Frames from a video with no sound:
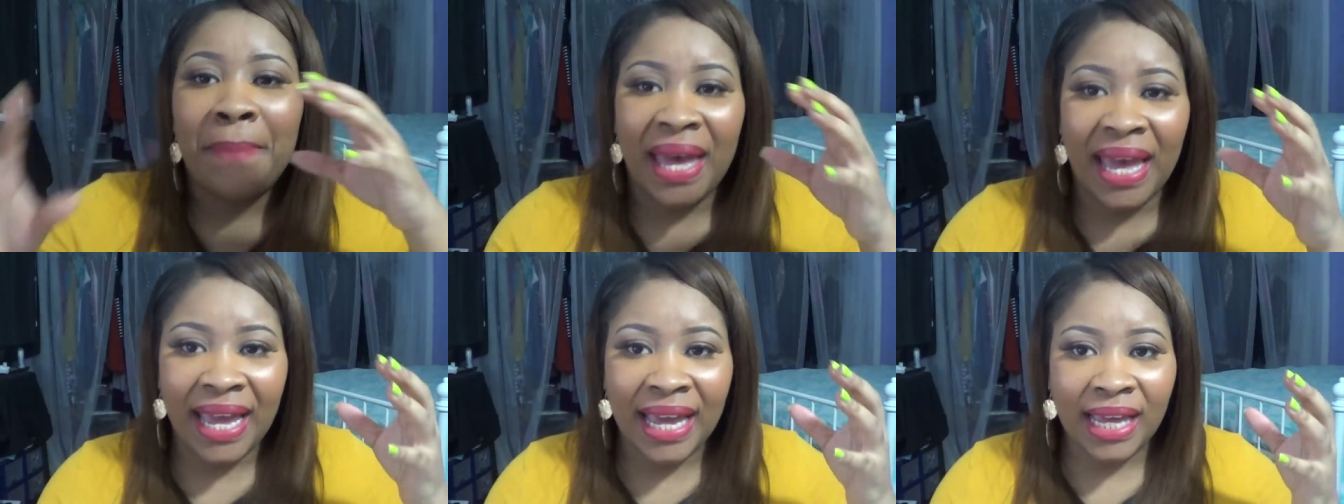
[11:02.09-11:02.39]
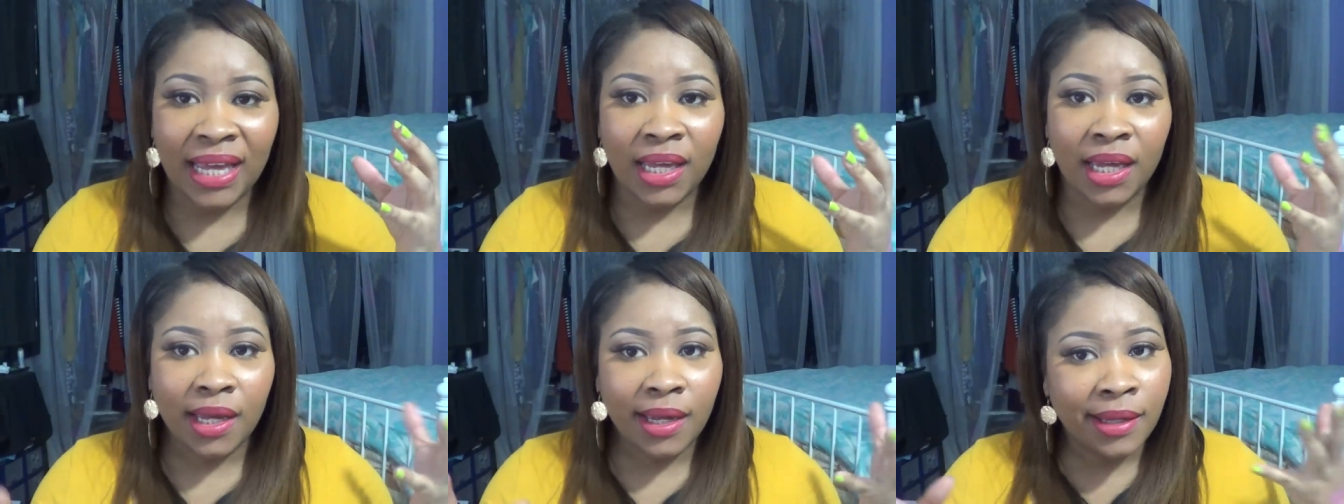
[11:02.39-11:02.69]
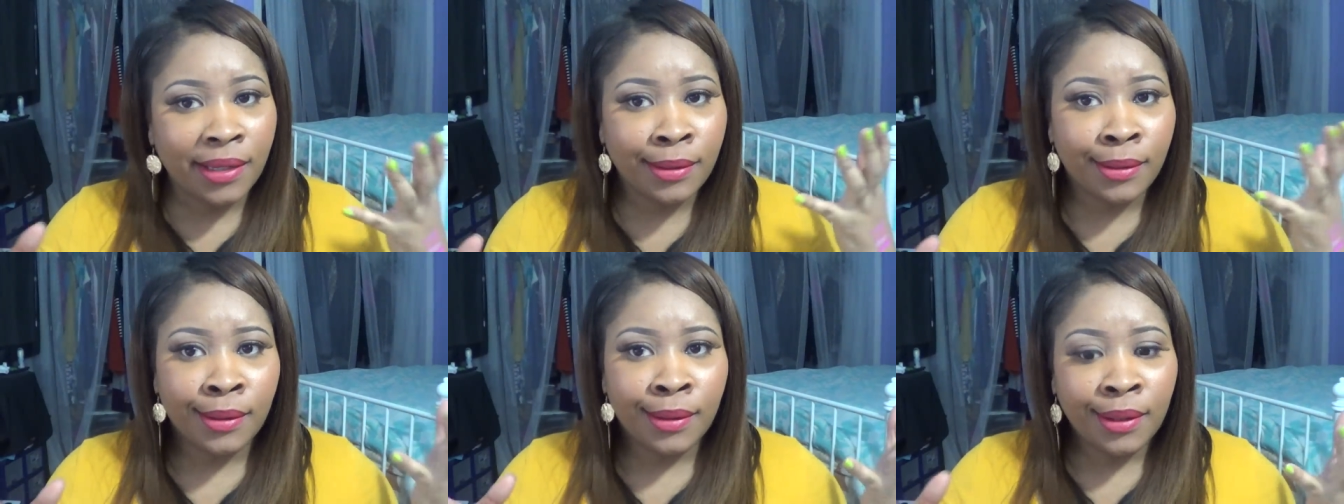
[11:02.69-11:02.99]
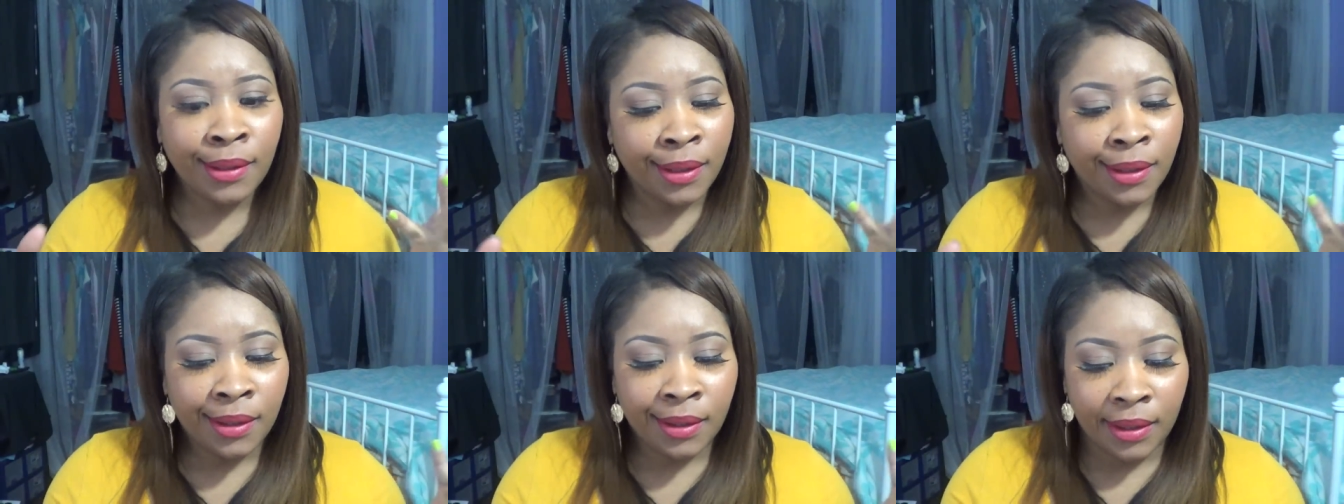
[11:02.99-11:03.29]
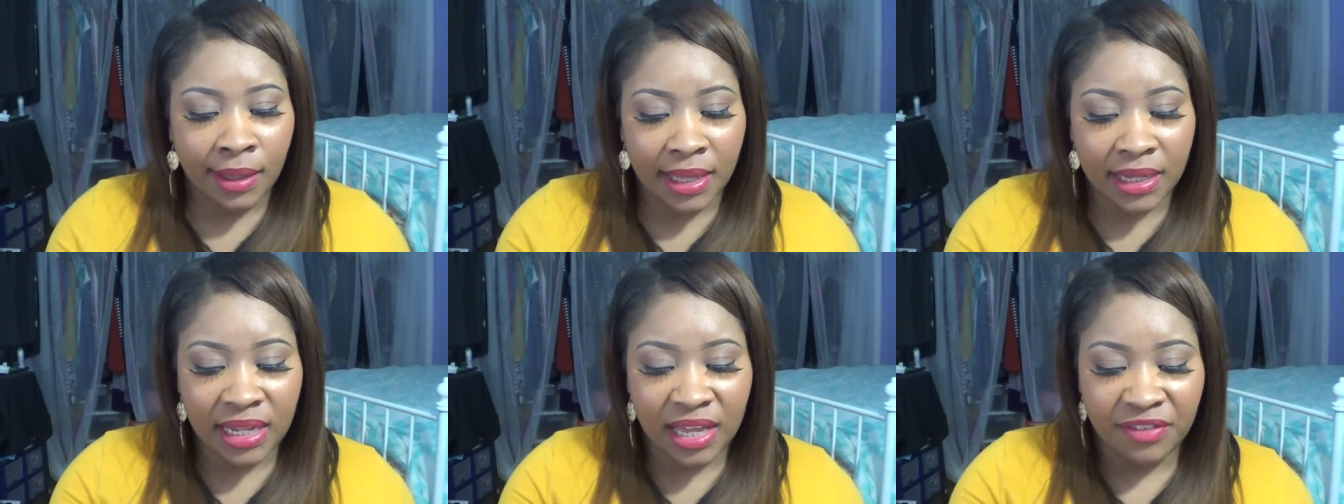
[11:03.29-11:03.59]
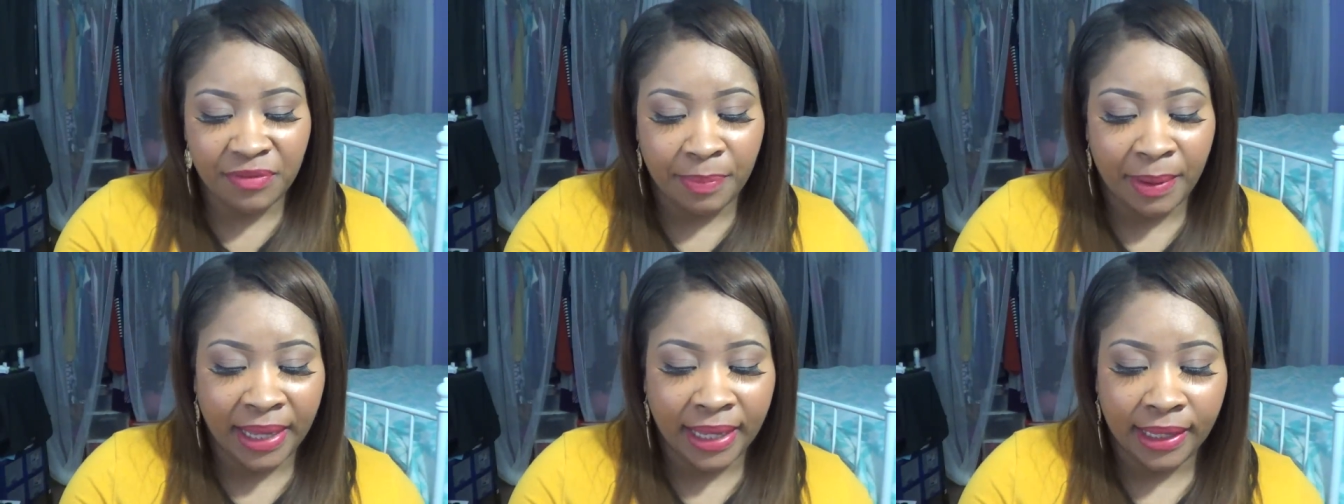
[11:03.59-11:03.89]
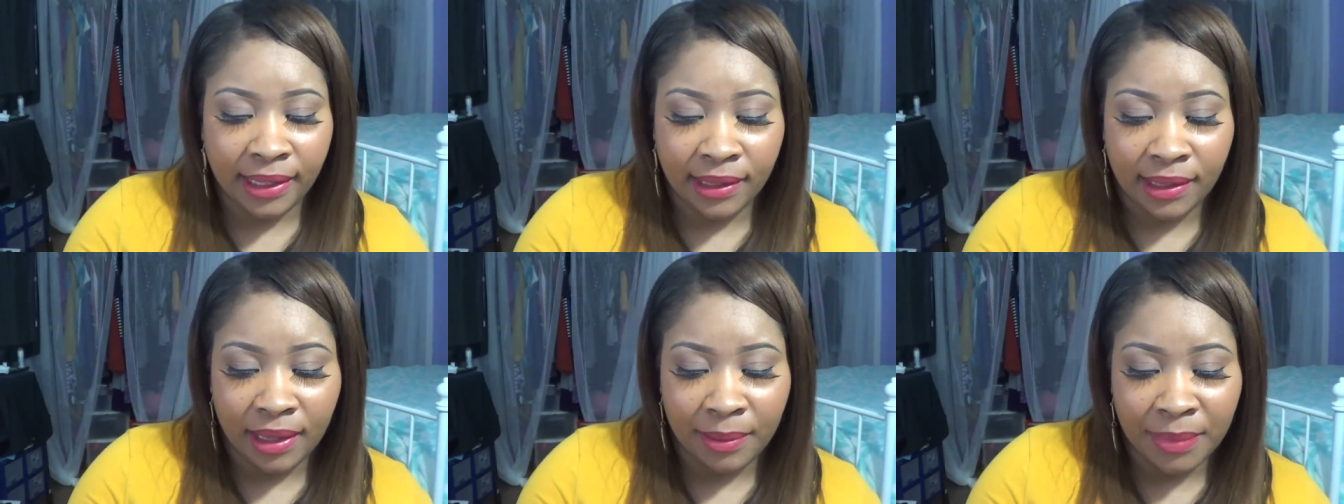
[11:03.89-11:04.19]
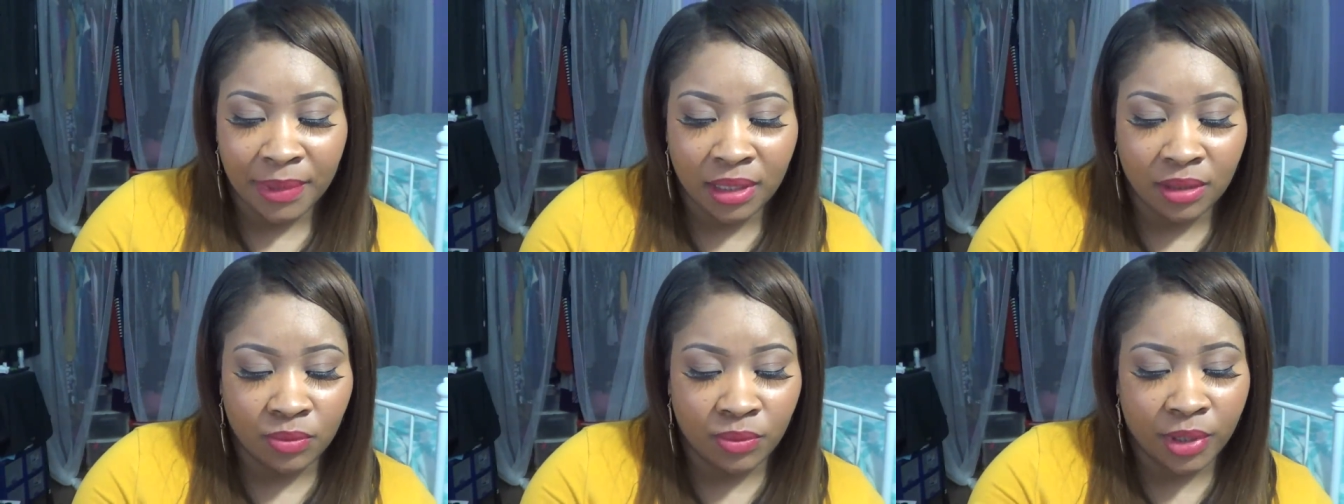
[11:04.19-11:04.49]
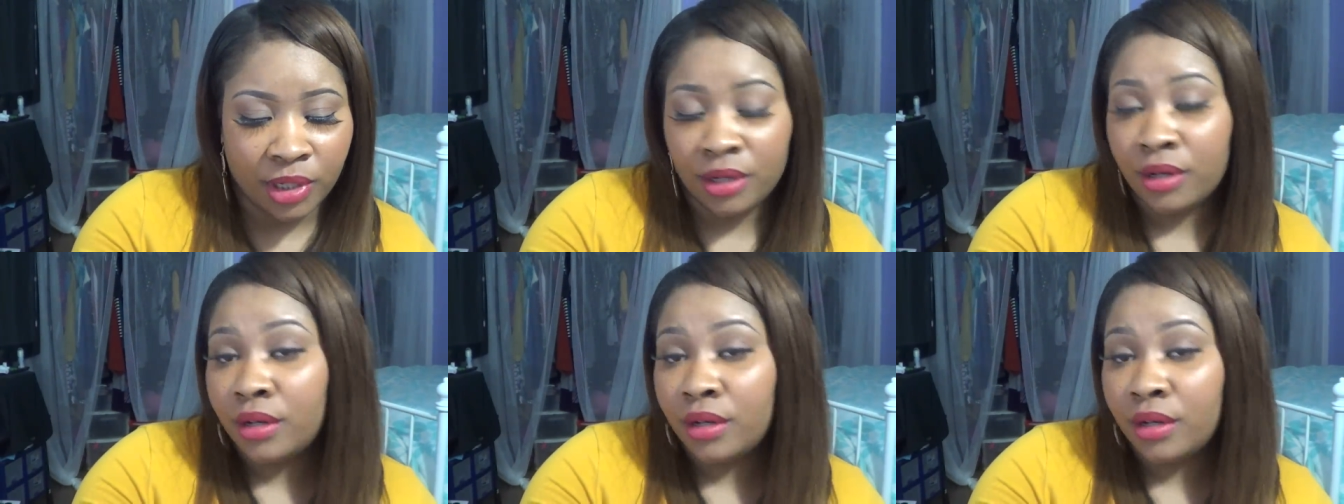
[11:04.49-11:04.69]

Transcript: pink. I love pink. I mean, what